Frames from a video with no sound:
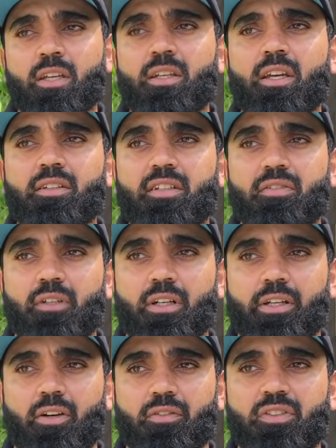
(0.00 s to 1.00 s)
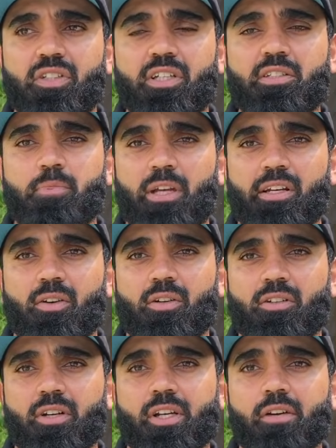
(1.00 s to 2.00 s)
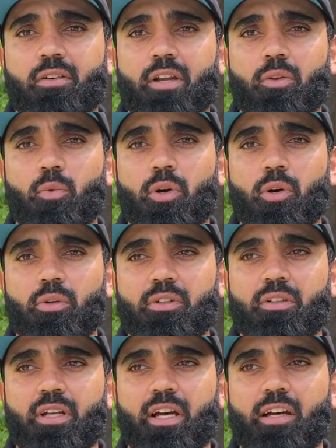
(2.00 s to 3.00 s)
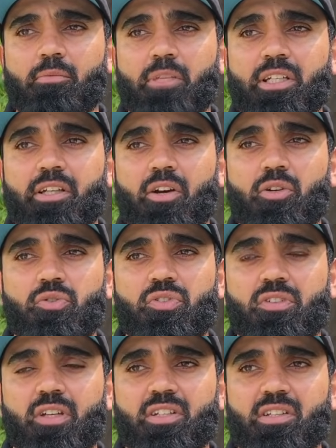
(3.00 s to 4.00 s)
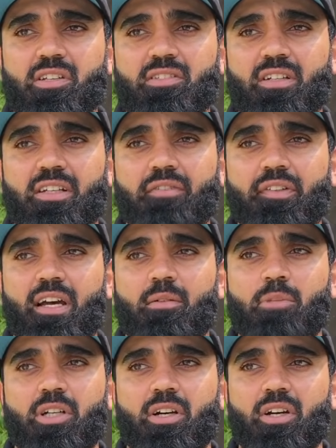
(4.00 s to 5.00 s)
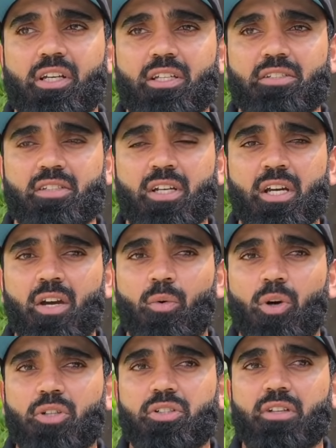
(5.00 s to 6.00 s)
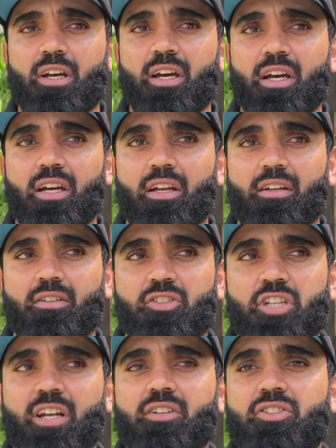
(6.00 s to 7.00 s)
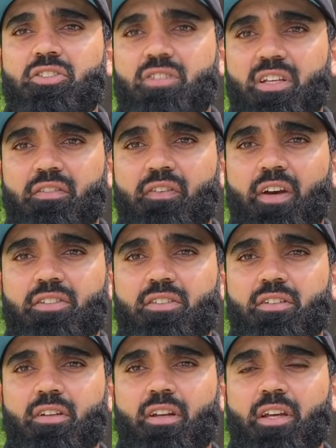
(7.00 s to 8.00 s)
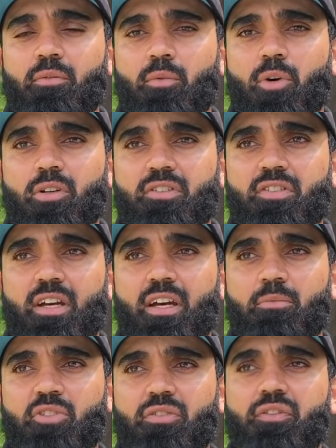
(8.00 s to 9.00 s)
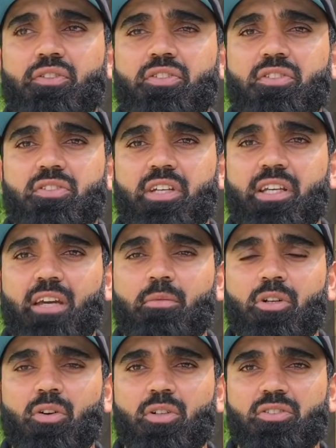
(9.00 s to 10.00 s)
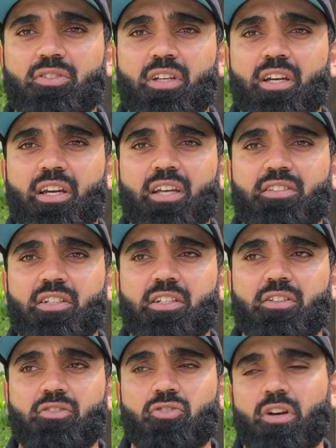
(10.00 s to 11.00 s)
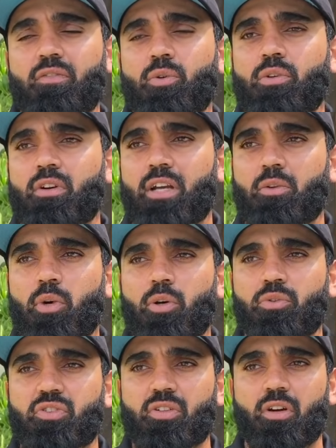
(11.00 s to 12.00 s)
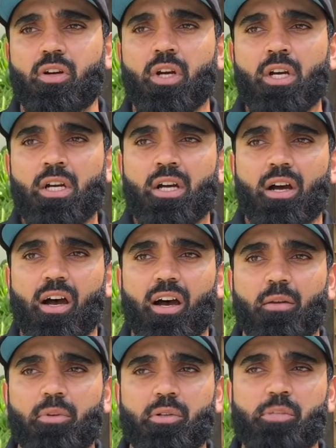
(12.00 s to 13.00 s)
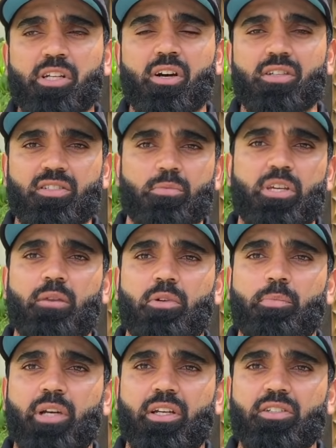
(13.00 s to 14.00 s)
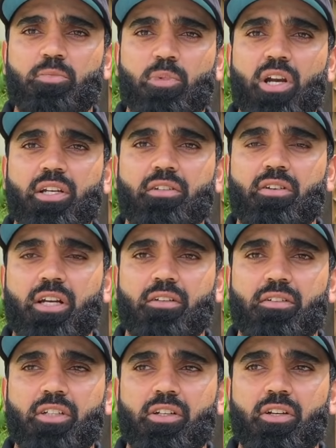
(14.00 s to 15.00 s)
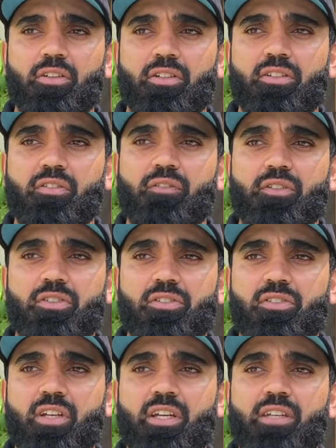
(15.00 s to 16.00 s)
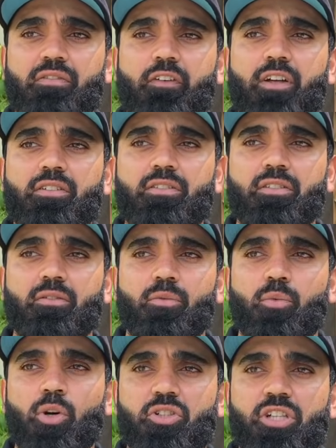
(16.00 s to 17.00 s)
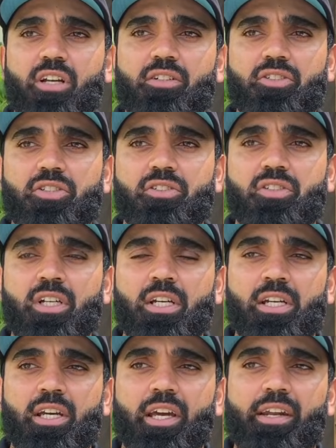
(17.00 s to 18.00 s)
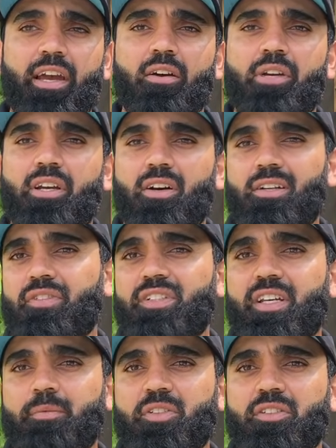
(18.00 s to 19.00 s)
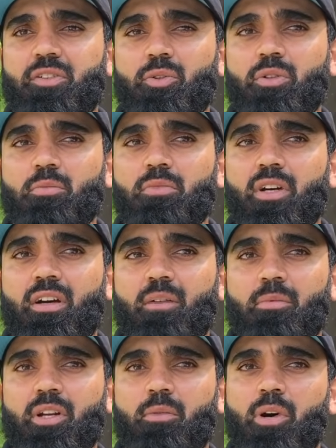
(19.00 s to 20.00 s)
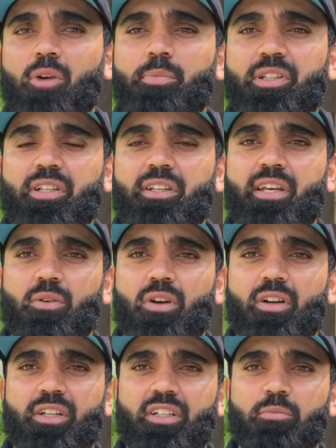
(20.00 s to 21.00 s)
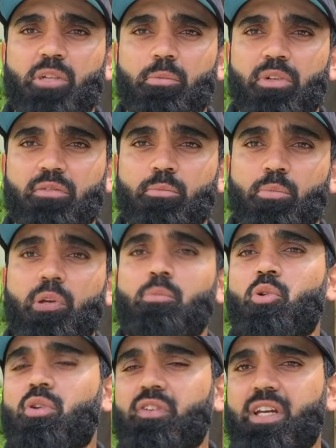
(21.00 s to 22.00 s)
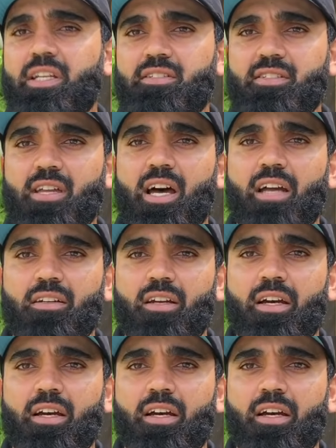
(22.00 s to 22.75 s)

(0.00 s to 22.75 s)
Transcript: Yeah, definitely. Obviously, he's played a lot of cricket around the world, and he knows, as a left armer, I guess, what challenges he faced and what differences he came across as he travelled around the world. So it'll be nice to be able to pick his brain around, you know, the differences that he faced and what challenges and how he kind of adapted to them. And I'm hoping that that'll kind of give me a bit more of a head start,